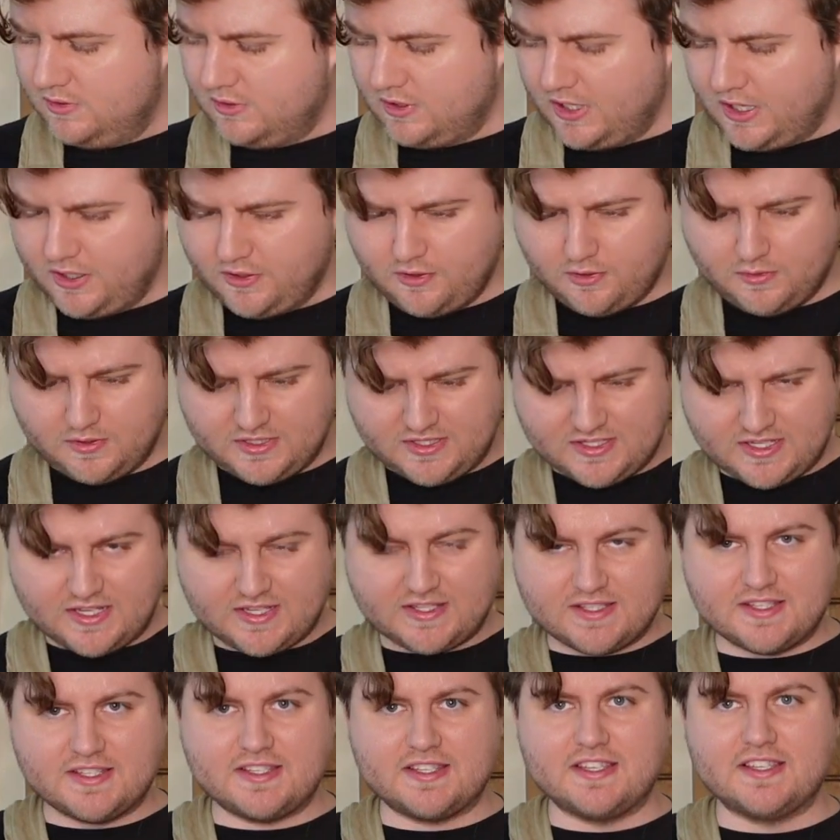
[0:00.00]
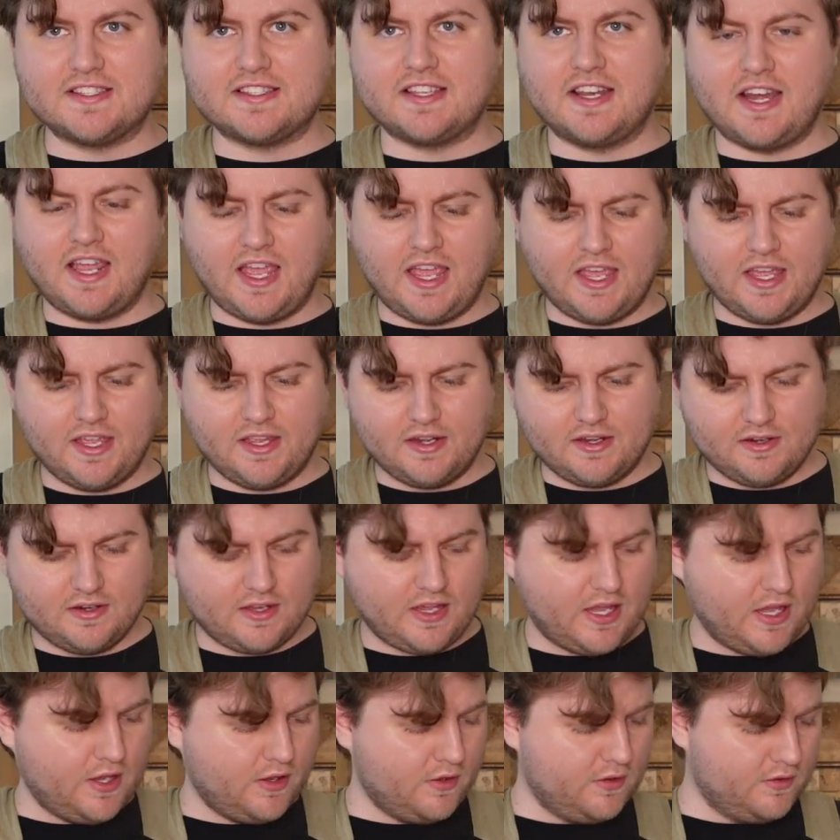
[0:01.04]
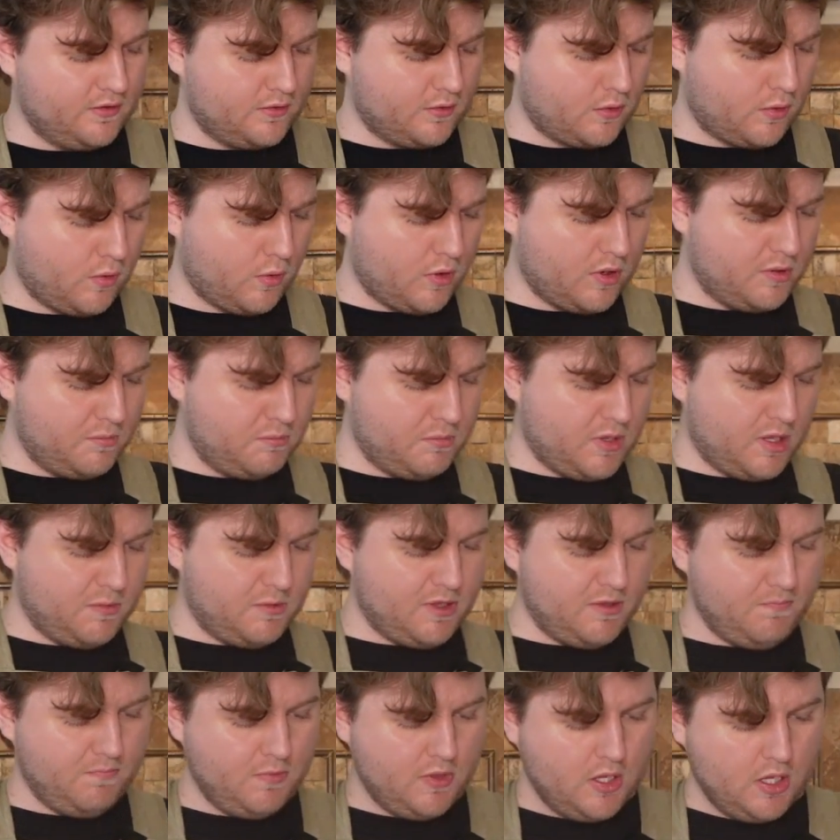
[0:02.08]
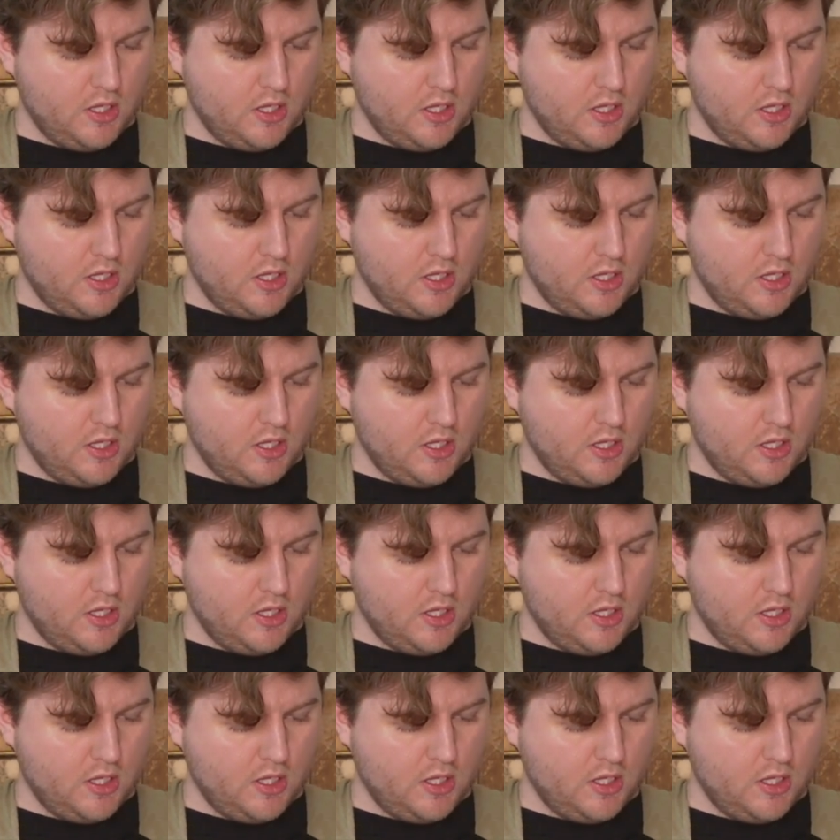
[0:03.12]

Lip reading: I don't know what size this is, an 8 quart maybe.